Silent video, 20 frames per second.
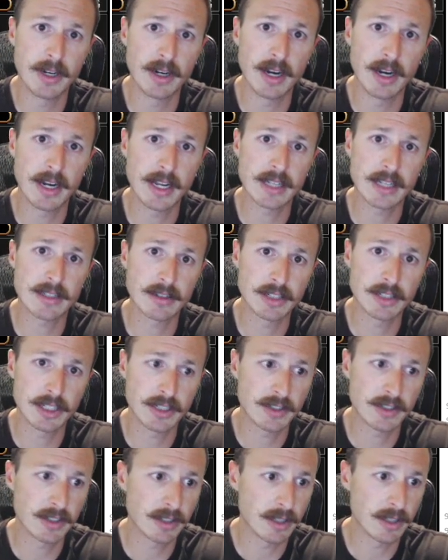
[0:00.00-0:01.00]
I guess I'll
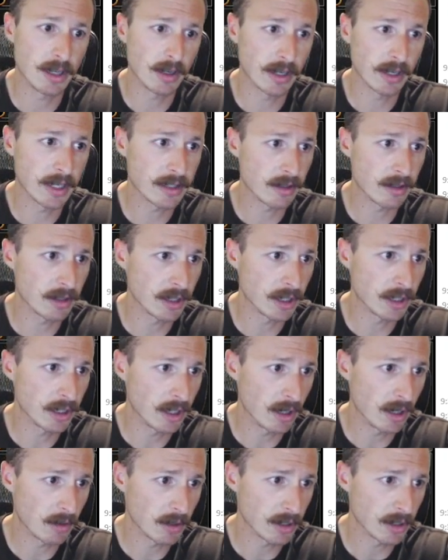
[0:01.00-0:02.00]
just
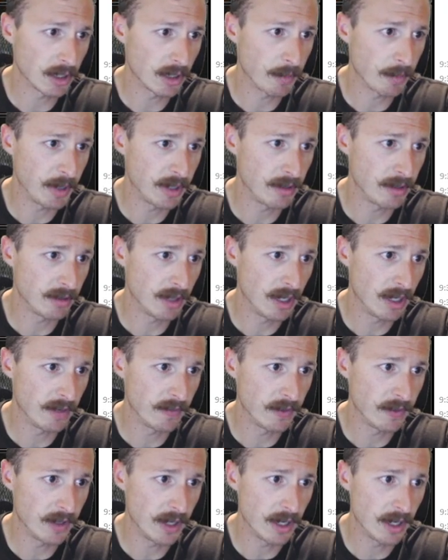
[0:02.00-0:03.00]
shock. Would you like to pay 2 life?
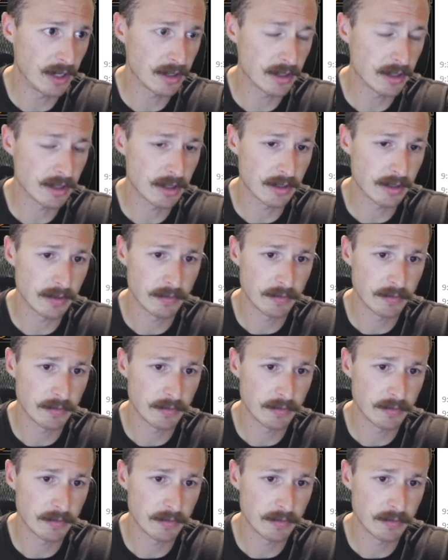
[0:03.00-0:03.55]
Yes.